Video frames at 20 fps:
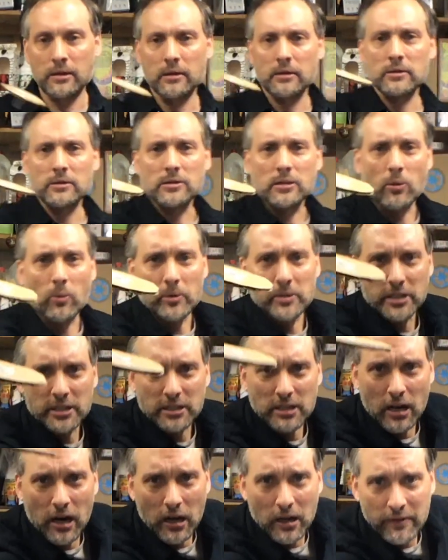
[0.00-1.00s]
So when you're
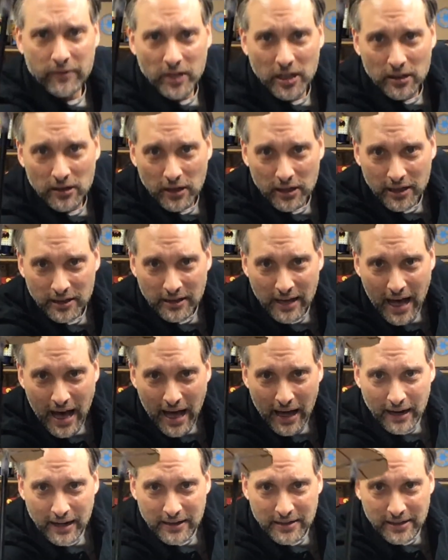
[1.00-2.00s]
done, if you can look at that,
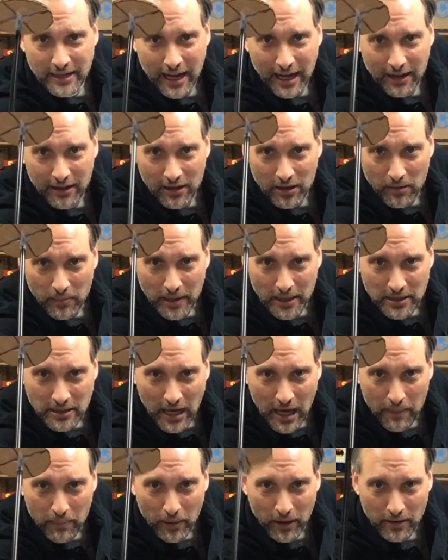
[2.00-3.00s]
it's got a little bit of
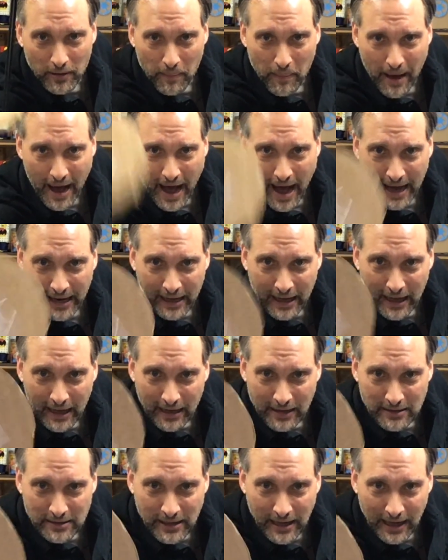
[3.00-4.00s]
tape on the back and
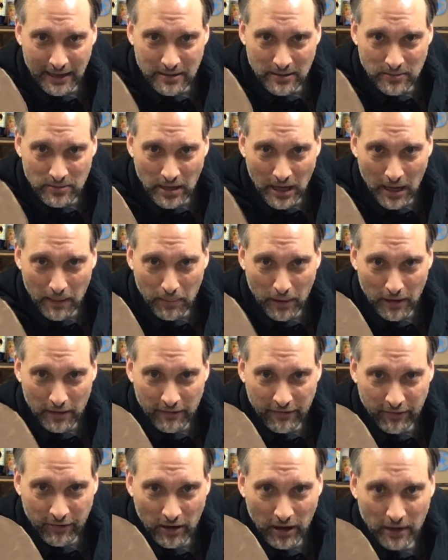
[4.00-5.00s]
it's got some tape on the
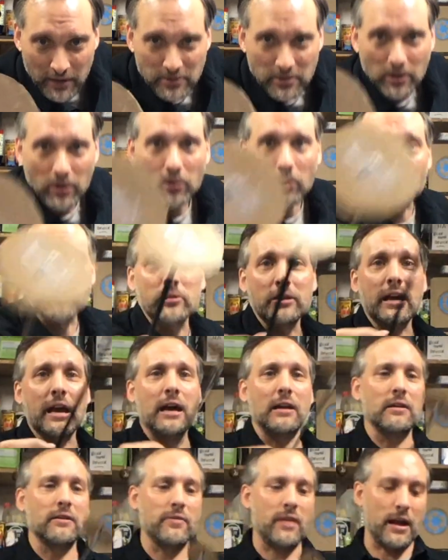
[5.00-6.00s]
front to hold the
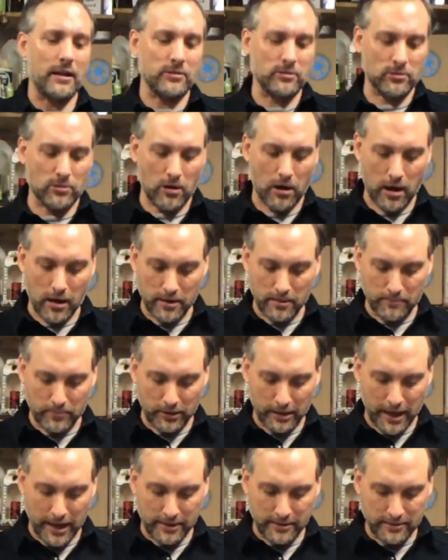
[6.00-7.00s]
end of that straw in
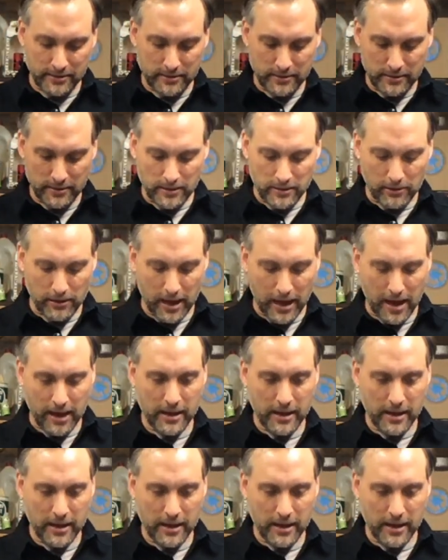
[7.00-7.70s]
place. Okay.